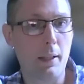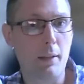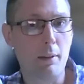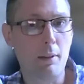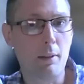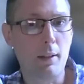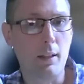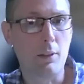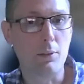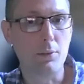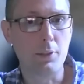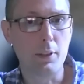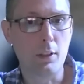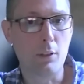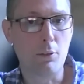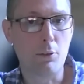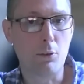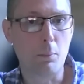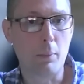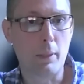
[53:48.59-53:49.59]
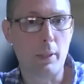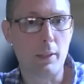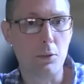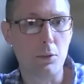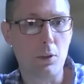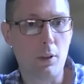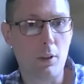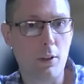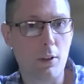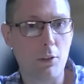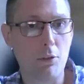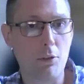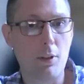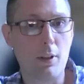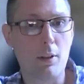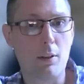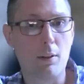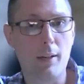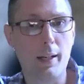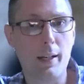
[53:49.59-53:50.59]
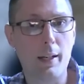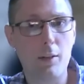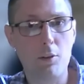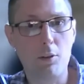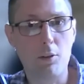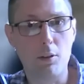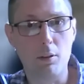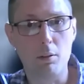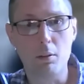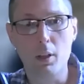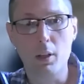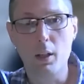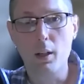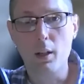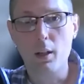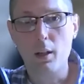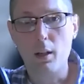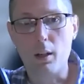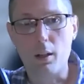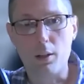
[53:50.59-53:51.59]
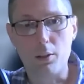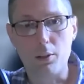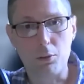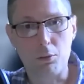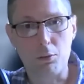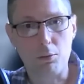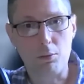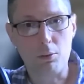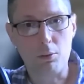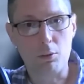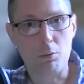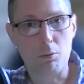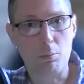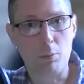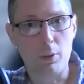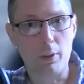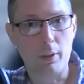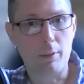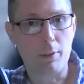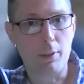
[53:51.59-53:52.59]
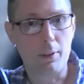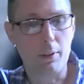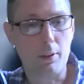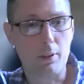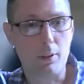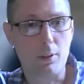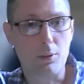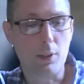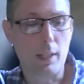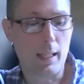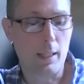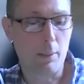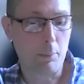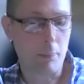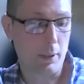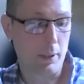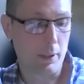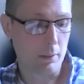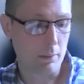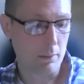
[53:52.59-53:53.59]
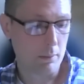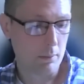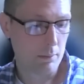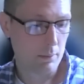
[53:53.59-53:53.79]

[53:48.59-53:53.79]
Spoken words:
I kind of fear for my daughter's generation, just with everything that's happening.